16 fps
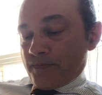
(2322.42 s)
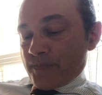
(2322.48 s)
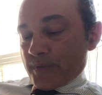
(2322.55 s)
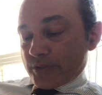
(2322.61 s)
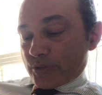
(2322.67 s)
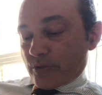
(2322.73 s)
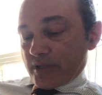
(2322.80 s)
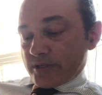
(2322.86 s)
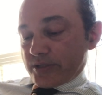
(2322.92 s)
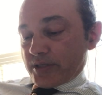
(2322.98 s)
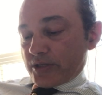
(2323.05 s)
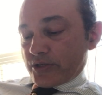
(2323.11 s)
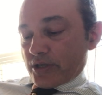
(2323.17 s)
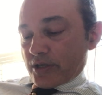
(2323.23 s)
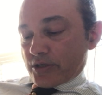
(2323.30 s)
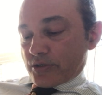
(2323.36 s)
So that
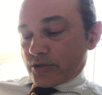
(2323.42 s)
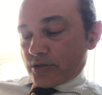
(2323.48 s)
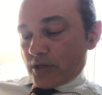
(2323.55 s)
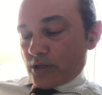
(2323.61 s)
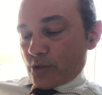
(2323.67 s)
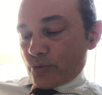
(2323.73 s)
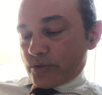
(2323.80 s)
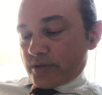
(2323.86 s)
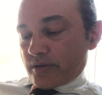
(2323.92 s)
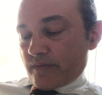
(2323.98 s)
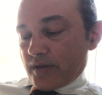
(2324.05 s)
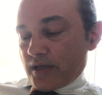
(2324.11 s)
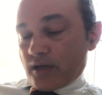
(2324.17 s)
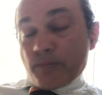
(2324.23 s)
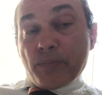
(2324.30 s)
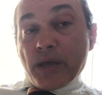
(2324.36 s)
such an elusive,
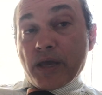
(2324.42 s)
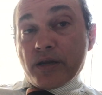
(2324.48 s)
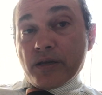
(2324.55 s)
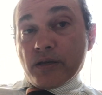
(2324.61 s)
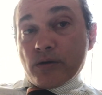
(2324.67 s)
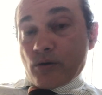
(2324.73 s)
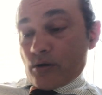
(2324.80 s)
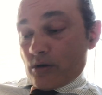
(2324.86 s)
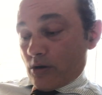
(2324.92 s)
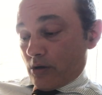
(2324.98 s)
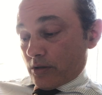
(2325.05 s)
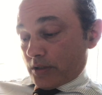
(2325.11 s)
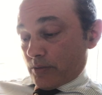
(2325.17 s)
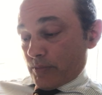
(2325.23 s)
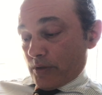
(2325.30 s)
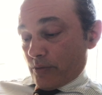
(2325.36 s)
independent, or
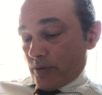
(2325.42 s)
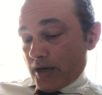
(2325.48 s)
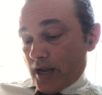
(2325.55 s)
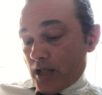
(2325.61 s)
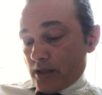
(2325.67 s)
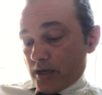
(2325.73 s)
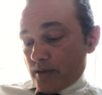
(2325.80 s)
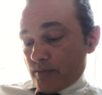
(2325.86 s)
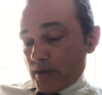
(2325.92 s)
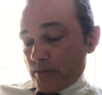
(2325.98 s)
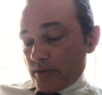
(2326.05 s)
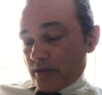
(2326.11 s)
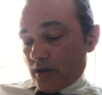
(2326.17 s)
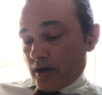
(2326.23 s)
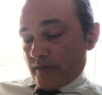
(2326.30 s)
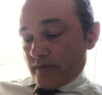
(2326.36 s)
ultimate reality may be
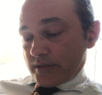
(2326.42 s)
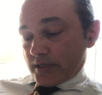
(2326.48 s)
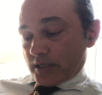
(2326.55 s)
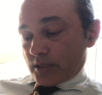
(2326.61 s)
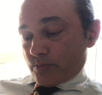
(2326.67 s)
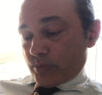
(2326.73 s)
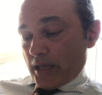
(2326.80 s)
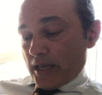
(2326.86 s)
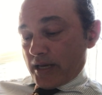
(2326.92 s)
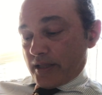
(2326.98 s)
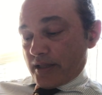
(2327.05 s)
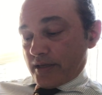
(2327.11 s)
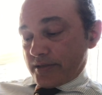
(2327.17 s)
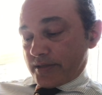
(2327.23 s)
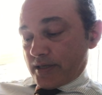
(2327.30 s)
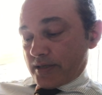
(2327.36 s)
thought of as explaining
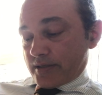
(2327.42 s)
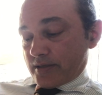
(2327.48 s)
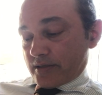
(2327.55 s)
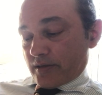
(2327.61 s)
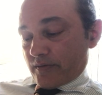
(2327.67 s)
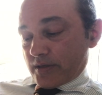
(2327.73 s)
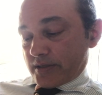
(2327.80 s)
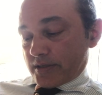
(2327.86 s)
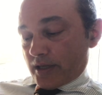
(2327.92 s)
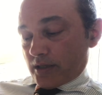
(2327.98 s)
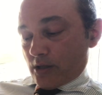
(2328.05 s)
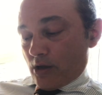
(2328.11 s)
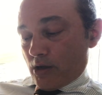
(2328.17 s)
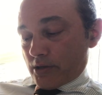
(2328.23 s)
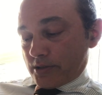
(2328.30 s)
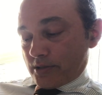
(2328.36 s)
the existence of the said
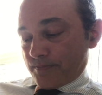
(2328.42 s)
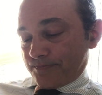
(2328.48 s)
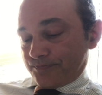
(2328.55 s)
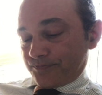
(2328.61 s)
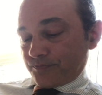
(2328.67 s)
laws.